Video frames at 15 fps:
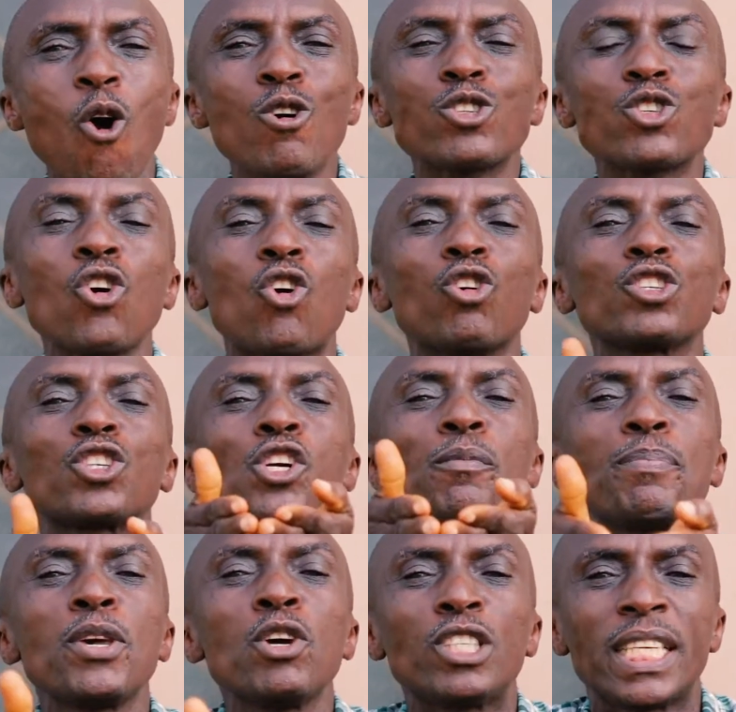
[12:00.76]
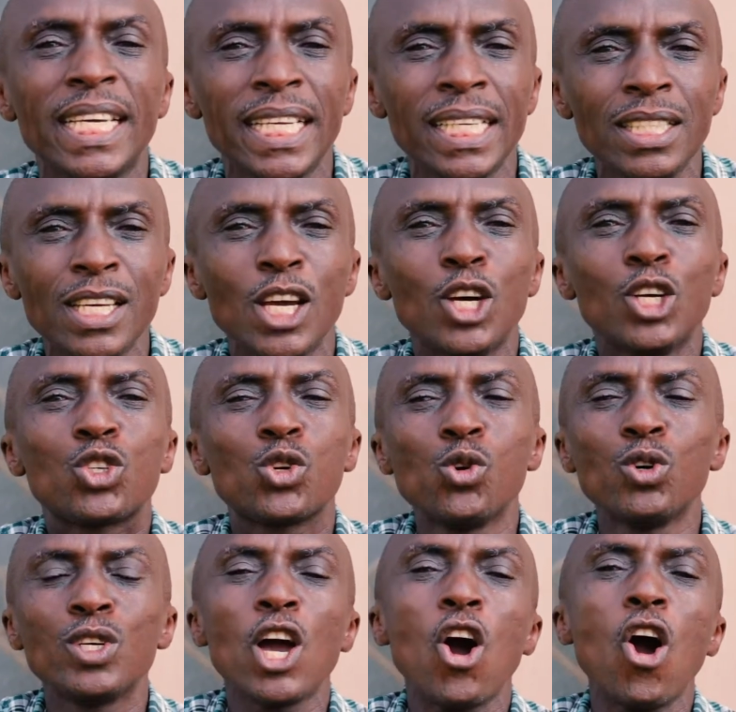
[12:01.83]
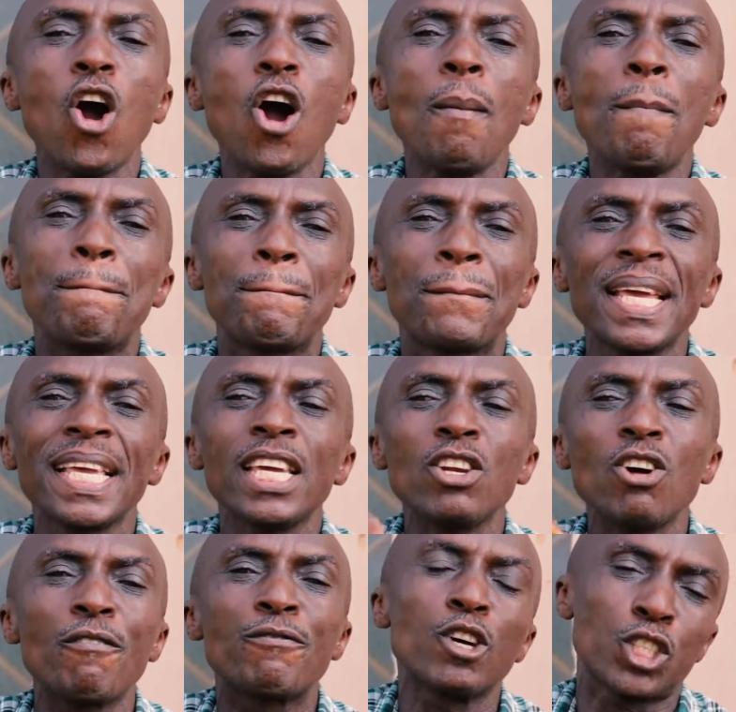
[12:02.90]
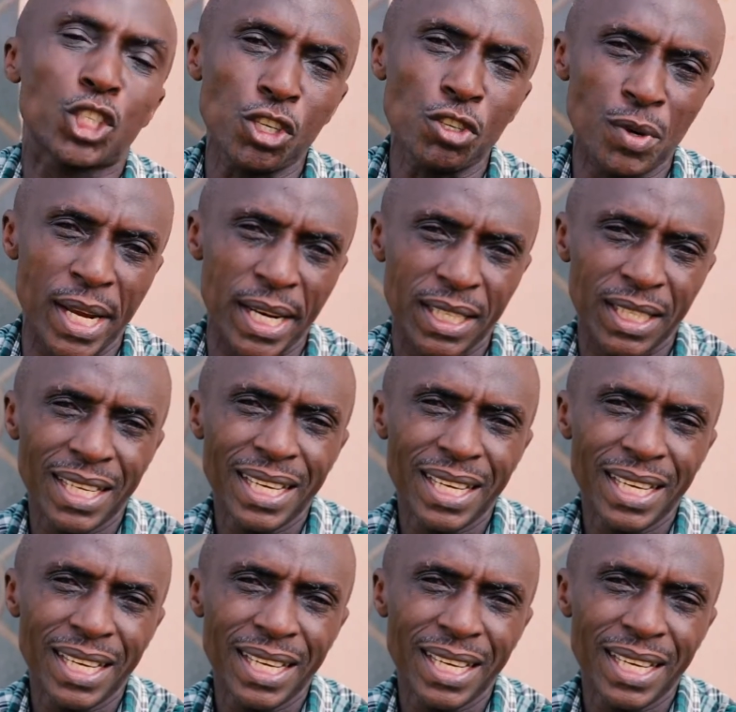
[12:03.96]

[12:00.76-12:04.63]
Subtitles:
also contributing to the upbringing of your children.